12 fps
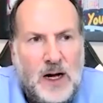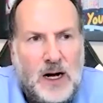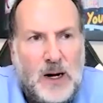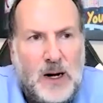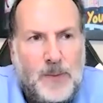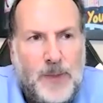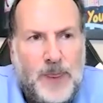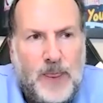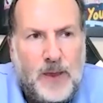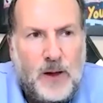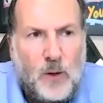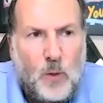um,
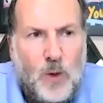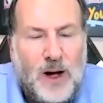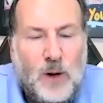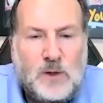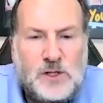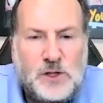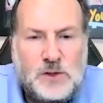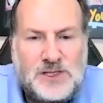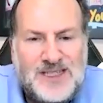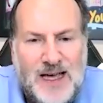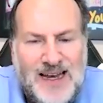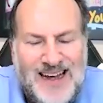what would you
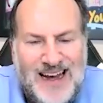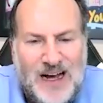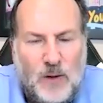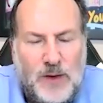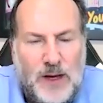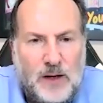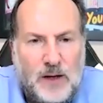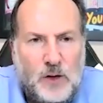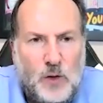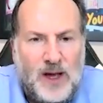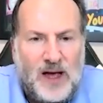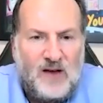say now that
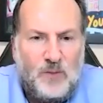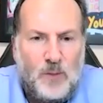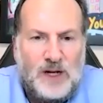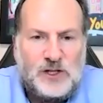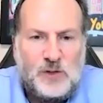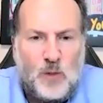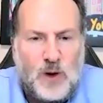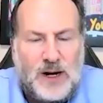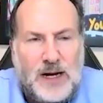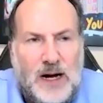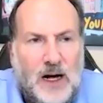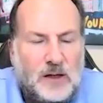you have much more
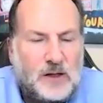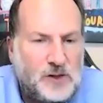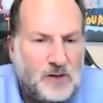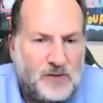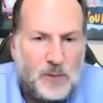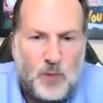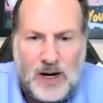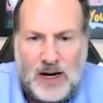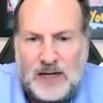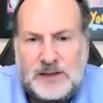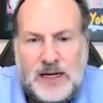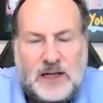knowledge of the
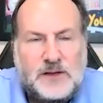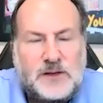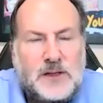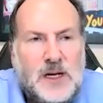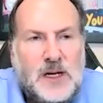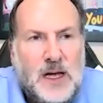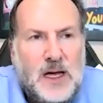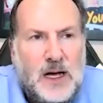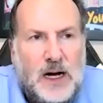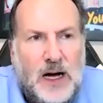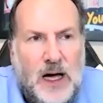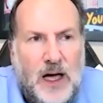process
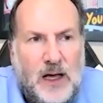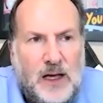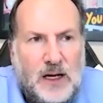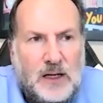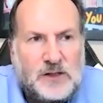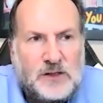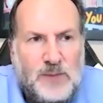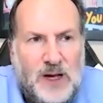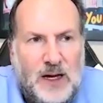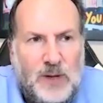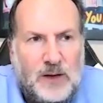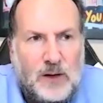uh, is
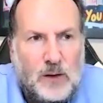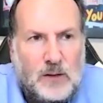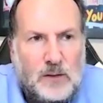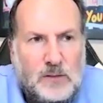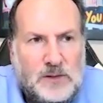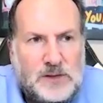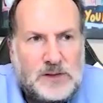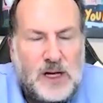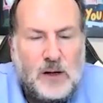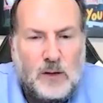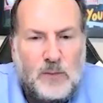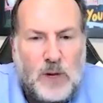maybe the
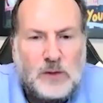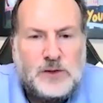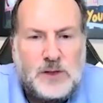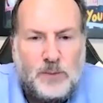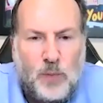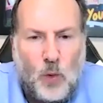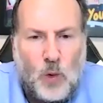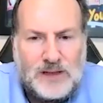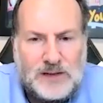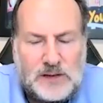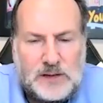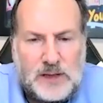single most
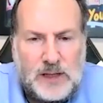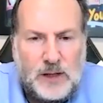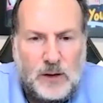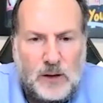important skill,